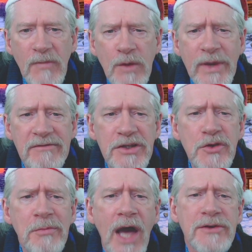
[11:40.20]
We have a
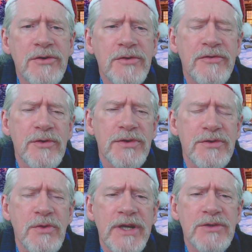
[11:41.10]
new motto for the
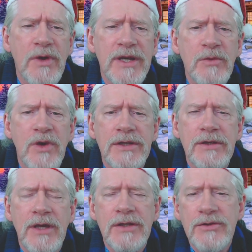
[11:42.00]

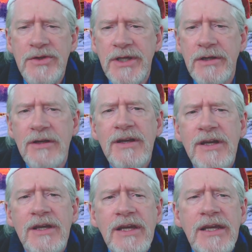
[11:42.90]
2021 uh, new year.
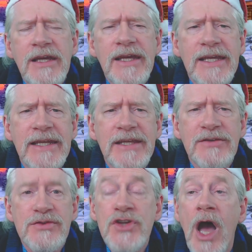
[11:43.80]
It
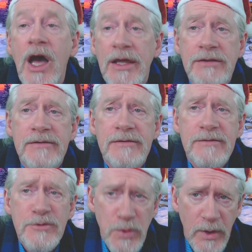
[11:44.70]
is John
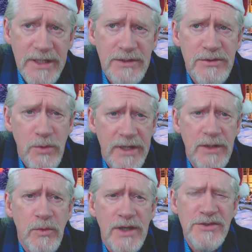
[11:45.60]

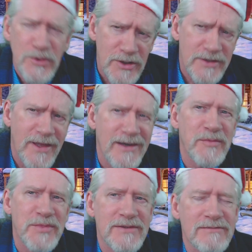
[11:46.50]
2021. So look that
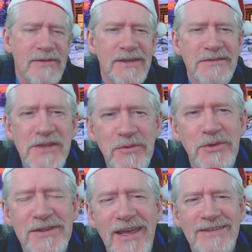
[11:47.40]
up and, and see
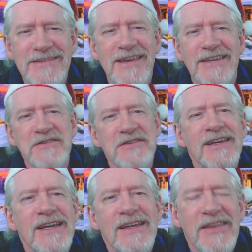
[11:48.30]
what that says.
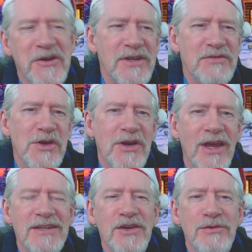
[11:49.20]
That'll give you an
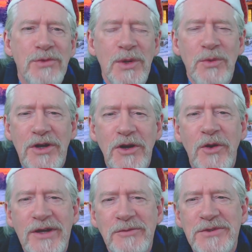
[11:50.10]
idea of where we're
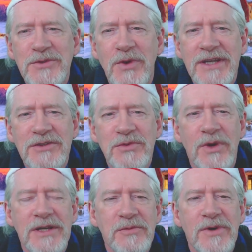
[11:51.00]
going with
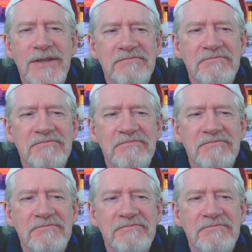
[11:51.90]
2021.